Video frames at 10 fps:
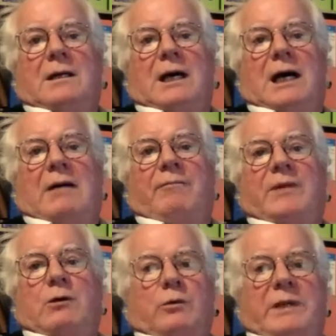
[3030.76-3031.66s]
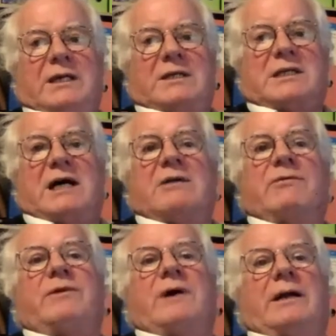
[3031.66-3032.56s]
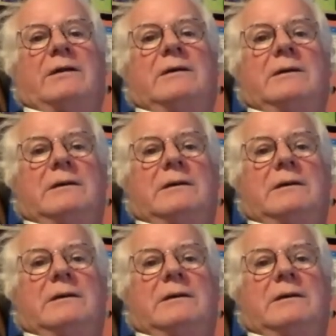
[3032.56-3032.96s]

Um, it would be a ton of fun